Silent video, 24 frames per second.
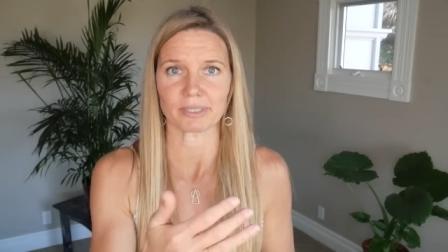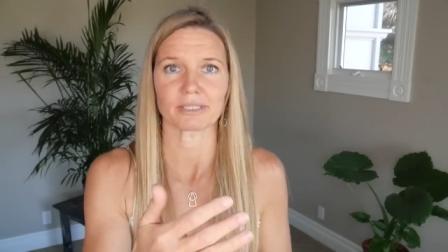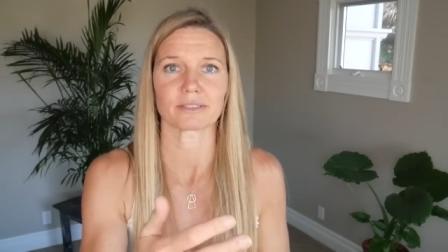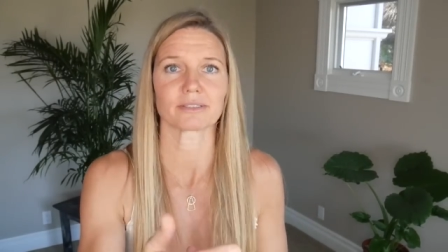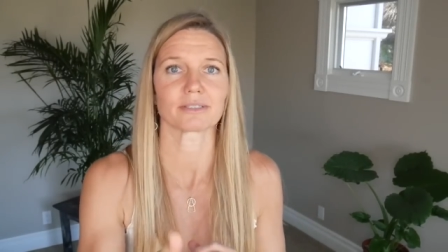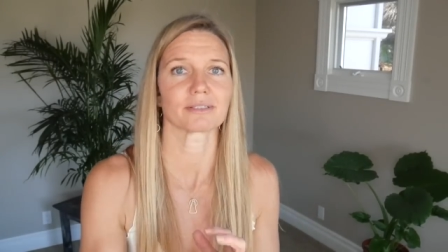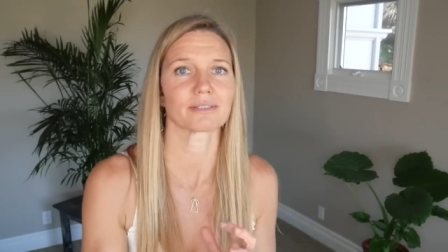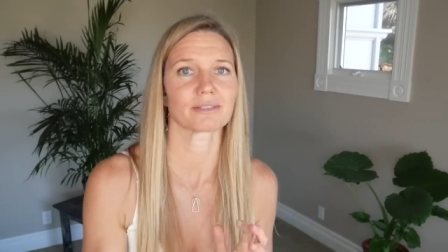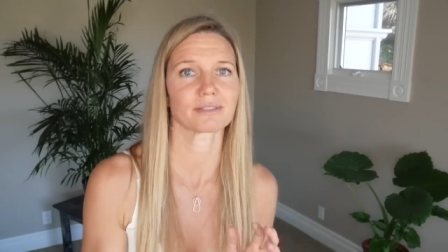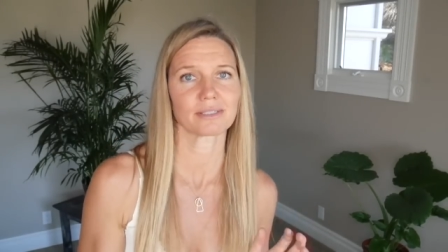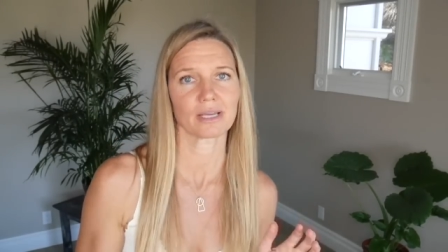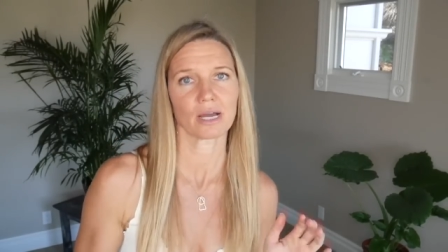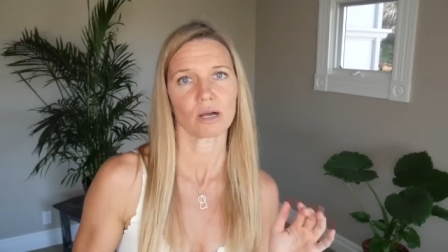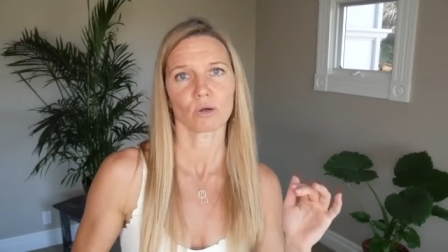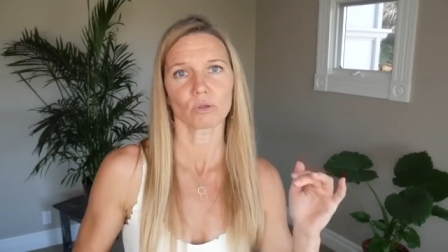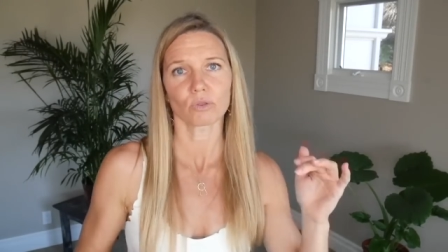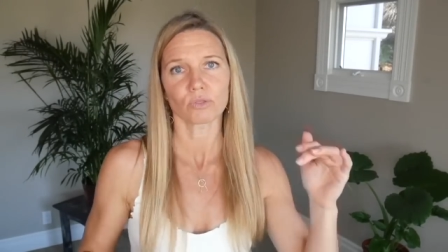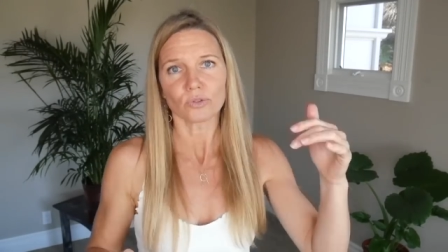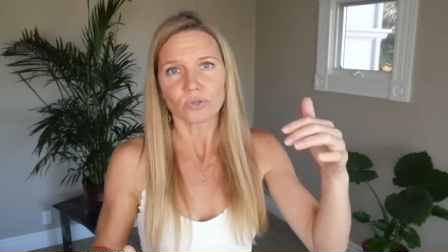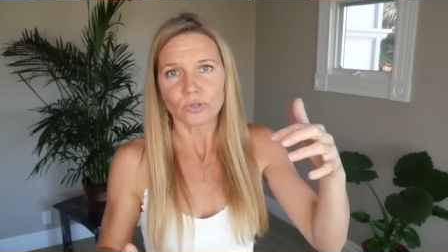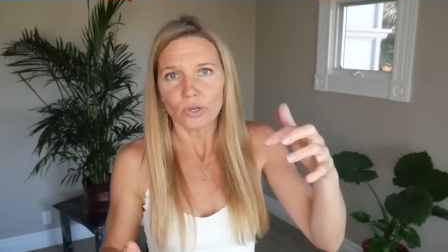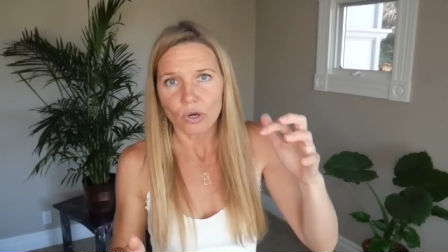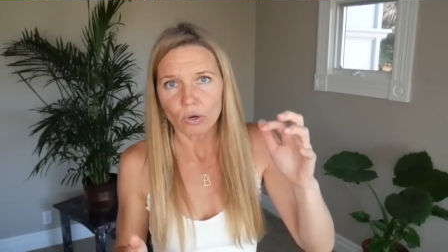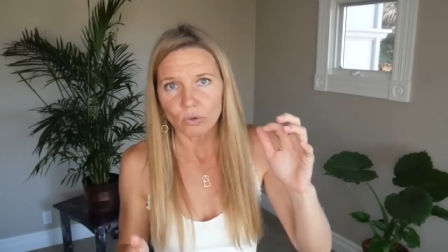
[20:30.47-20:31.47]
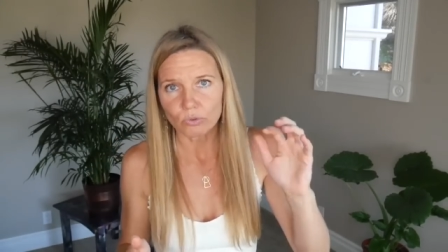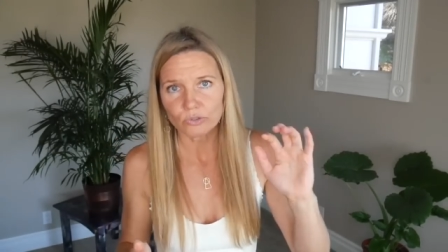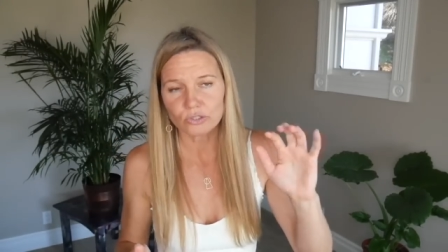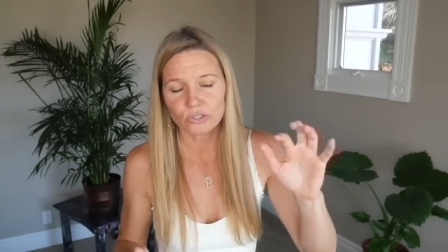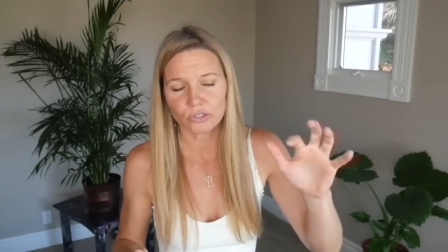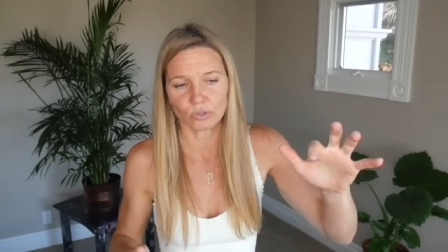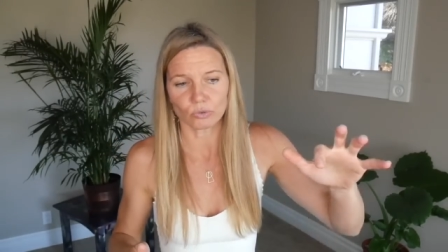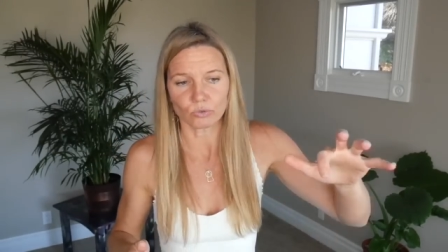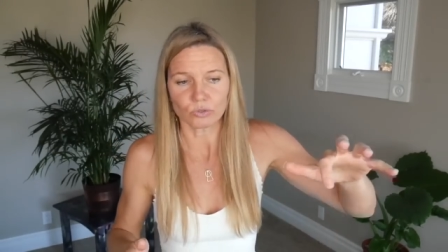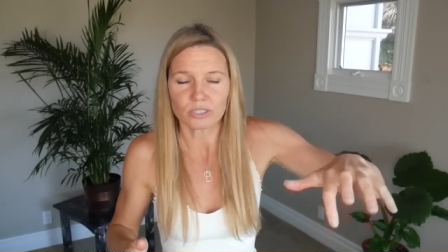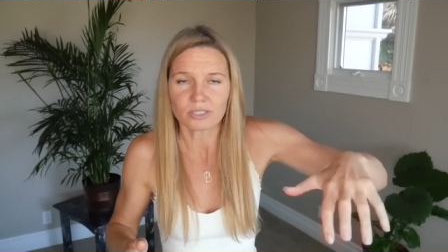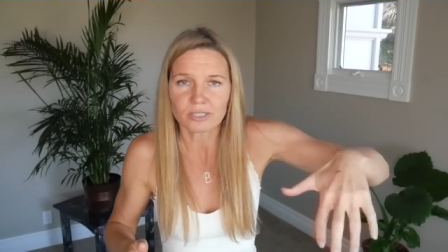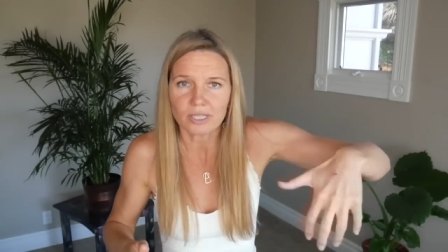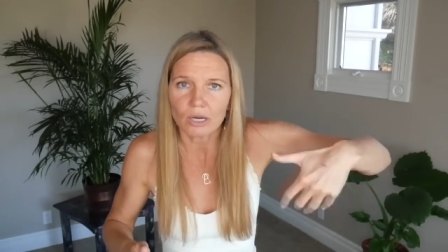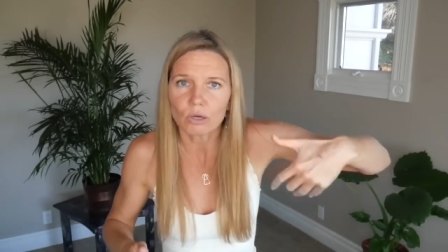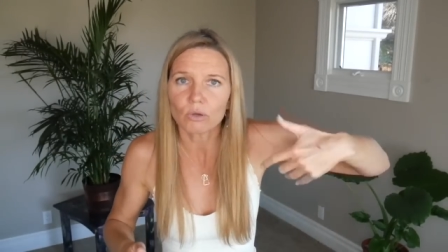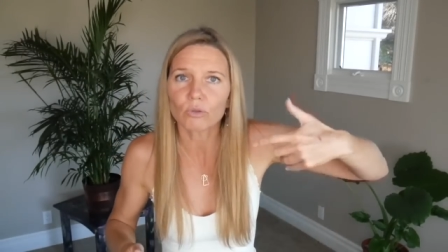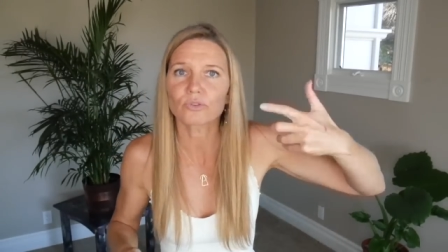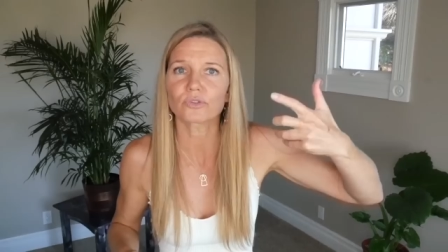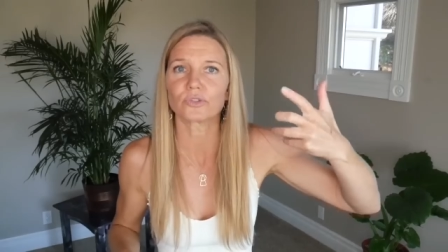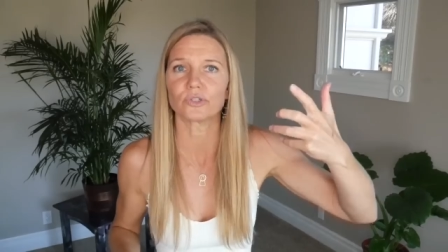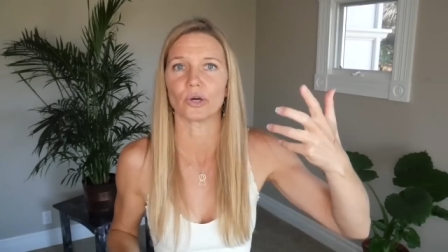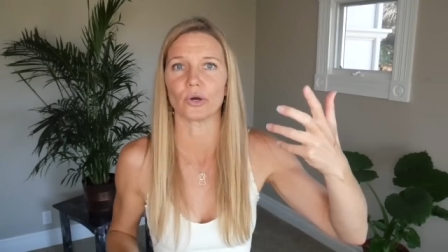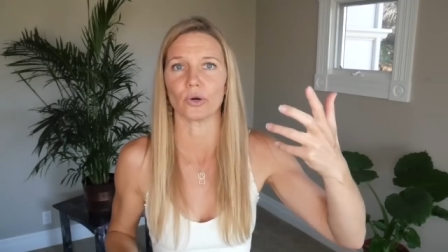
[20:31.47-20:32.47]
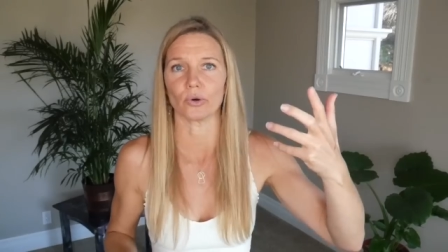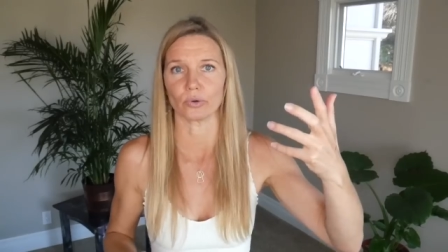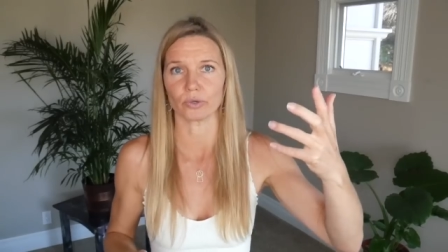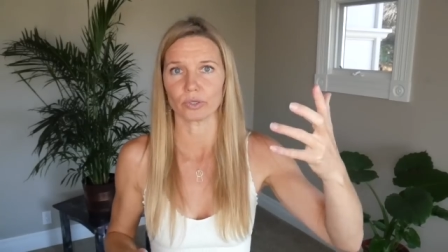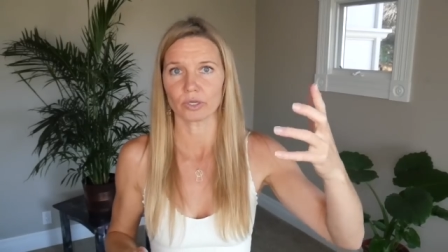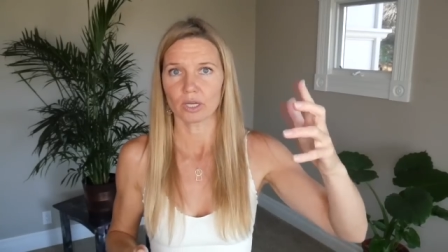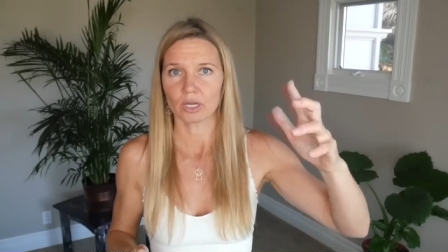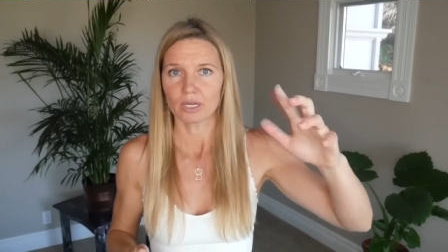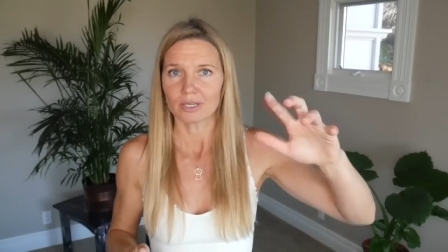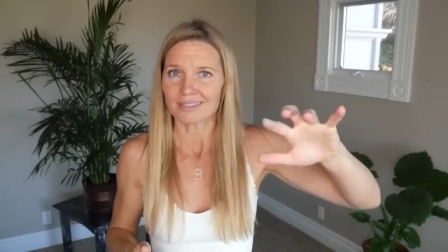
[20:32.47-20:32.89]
It's a South Node. So, South Node,